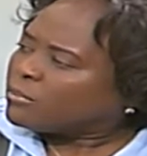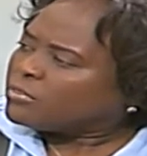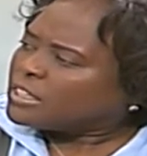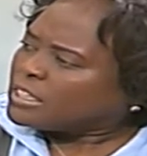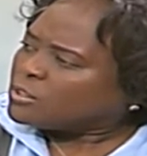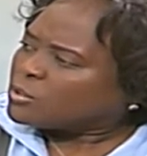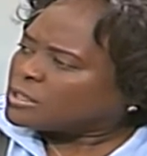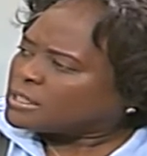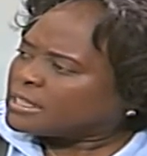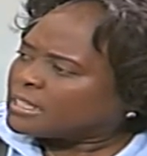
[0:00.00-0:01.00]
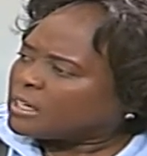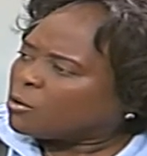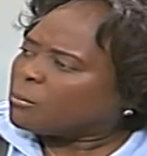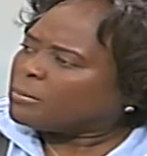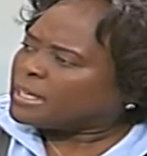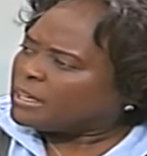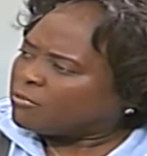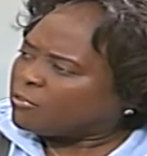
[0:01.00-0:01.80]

of the reasons that Akombe gave